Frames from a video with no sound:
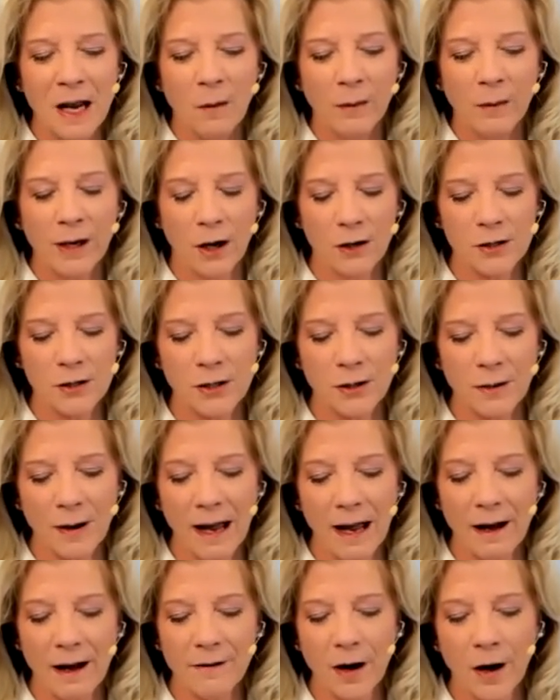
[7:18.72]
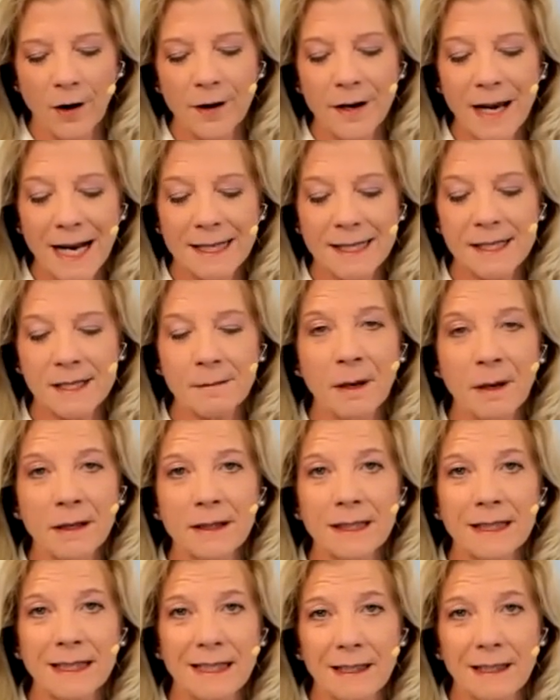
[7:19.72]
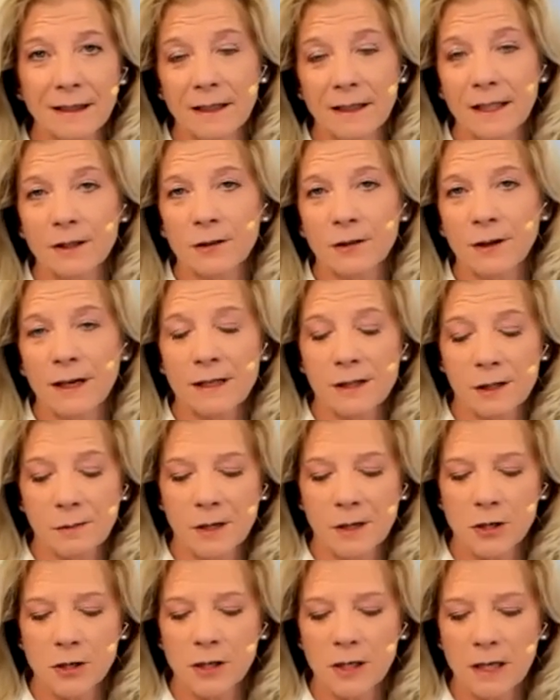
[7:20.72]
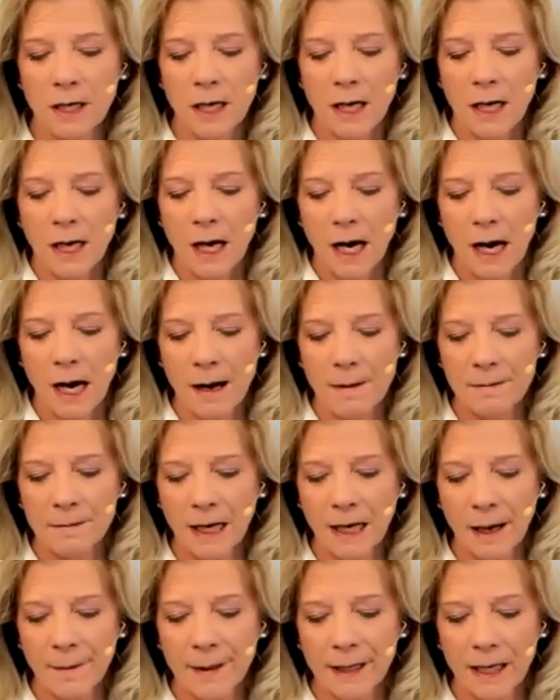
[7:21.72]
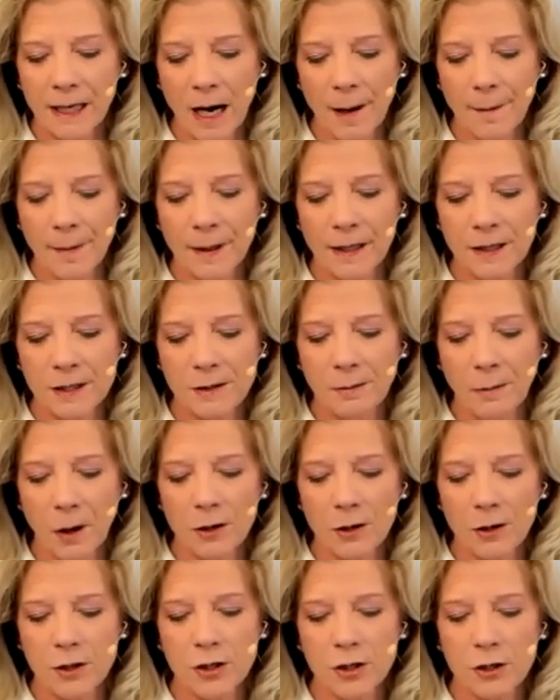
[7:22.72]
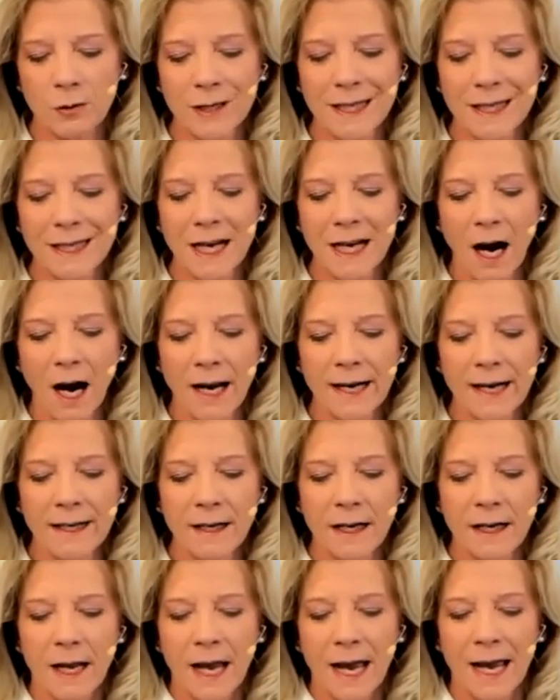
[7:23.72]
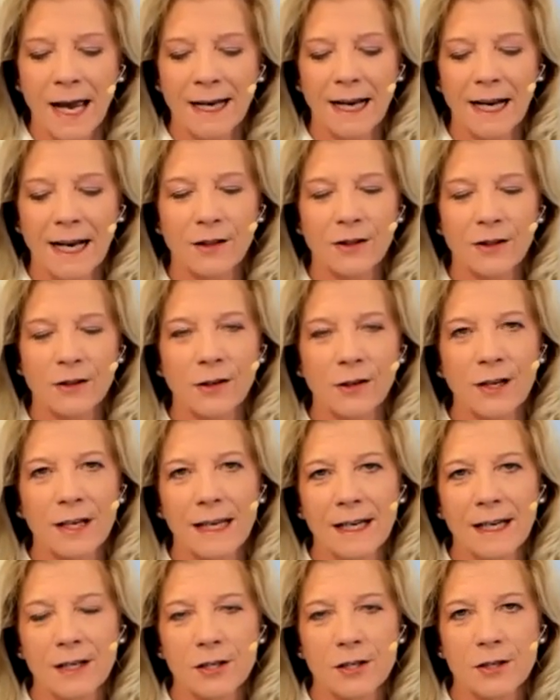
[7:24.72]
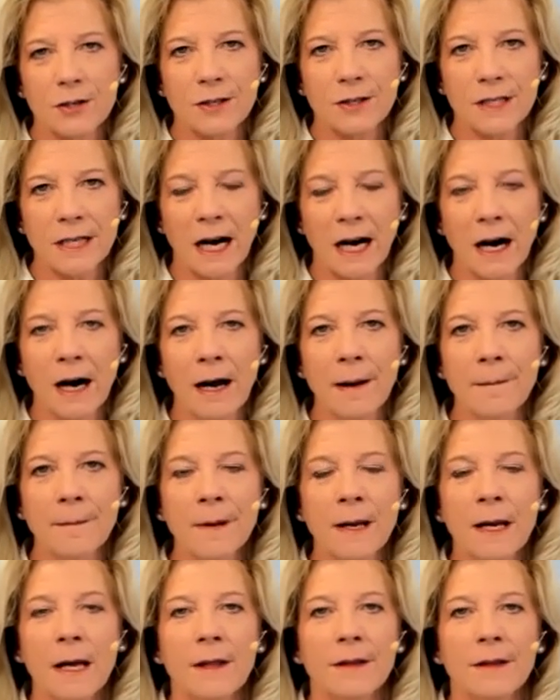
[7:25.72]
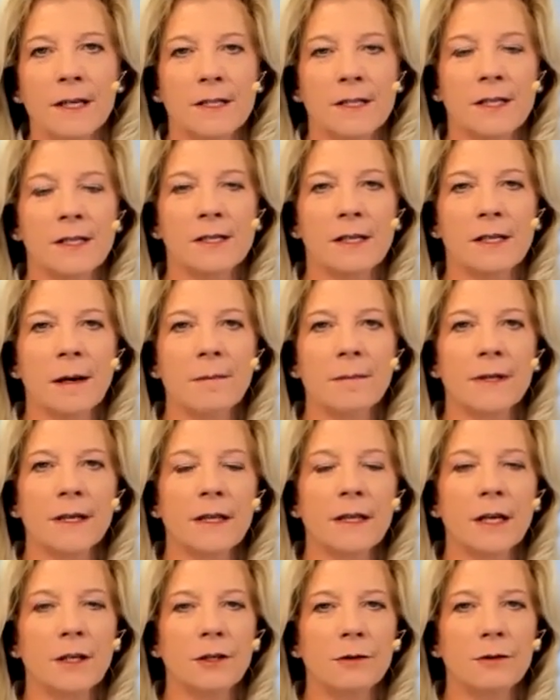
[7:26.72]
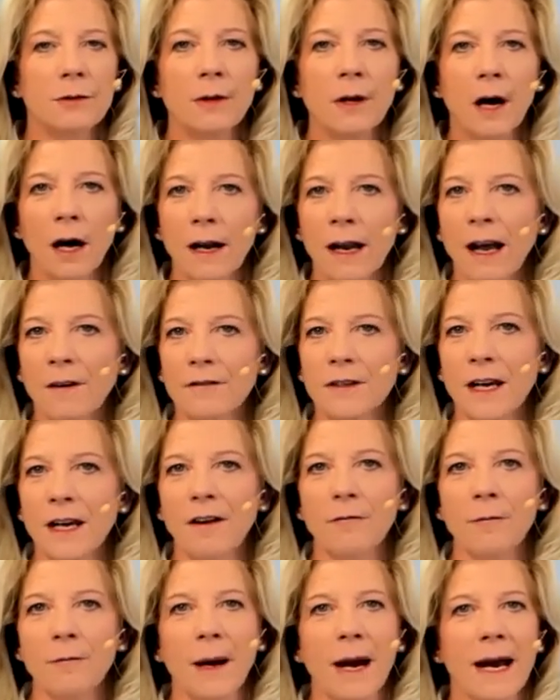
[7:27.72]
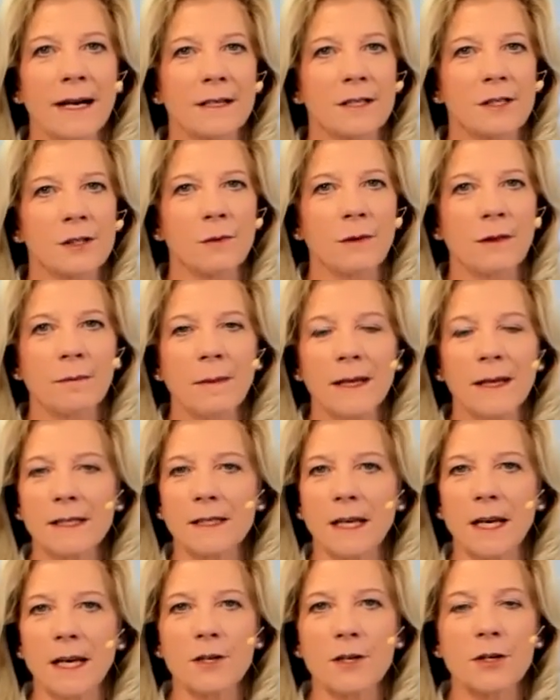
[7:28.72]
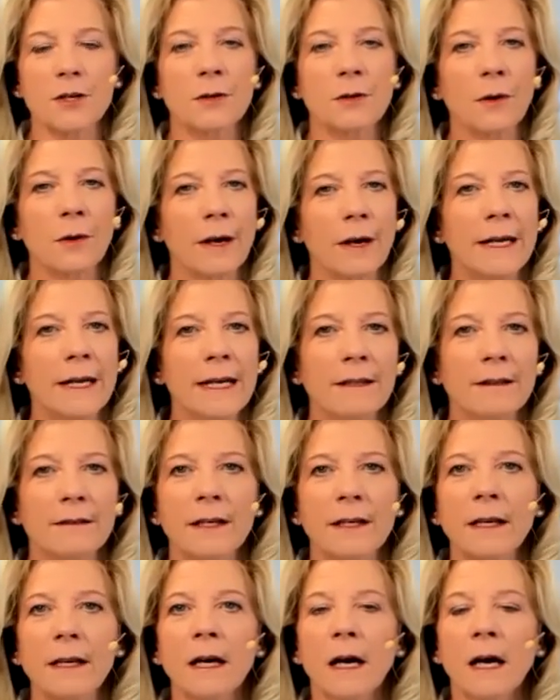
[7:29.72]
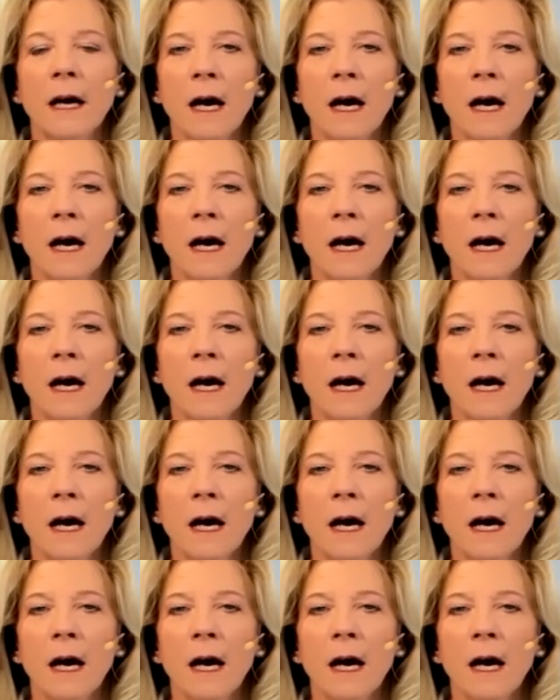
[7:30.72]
We also have our next monthly healing transmission um, coming up. It's March 29 at 8:30 Eastern Time. This is something that you do not have to have practice with meditation or anything